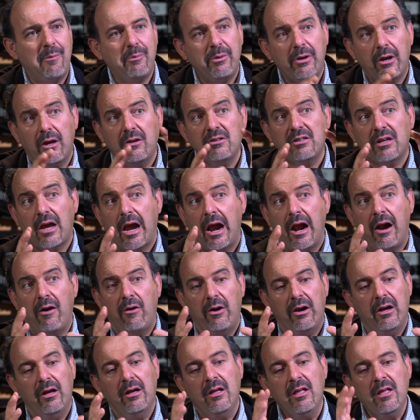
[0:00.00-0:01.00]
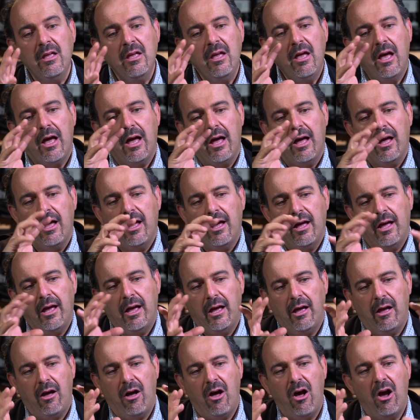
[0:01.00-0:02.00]
Cabrios are
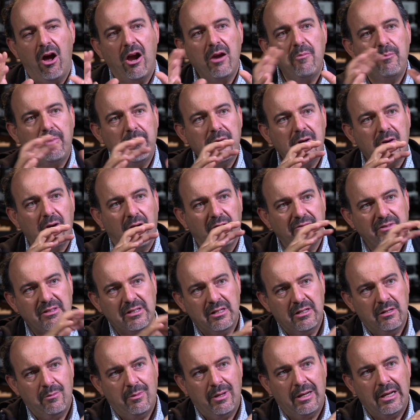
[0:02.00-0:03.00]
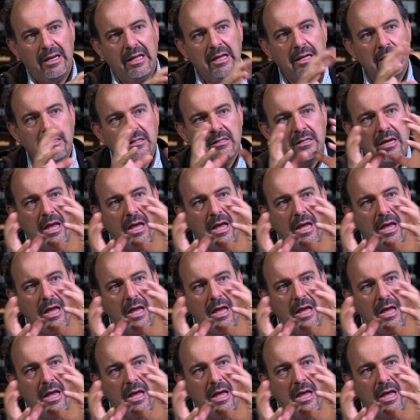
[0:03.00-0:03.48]
a hybrid of cinema lens